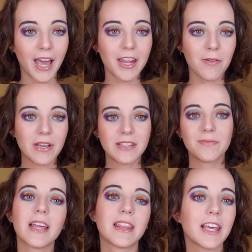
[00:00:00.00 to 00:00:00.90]
Anyways,
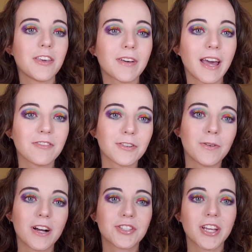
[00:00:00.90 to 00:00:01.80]
thank you again for
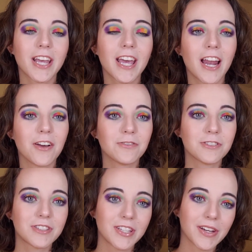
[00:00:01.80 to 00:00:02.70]
watching, and I will
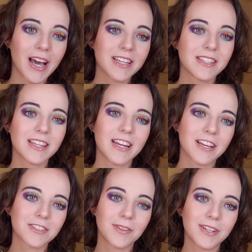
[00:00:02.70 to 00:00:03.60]
see you guys in the
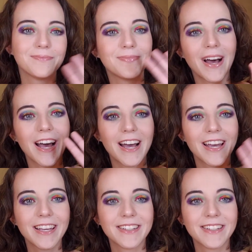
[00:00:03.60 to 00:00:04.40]
next one. Bye!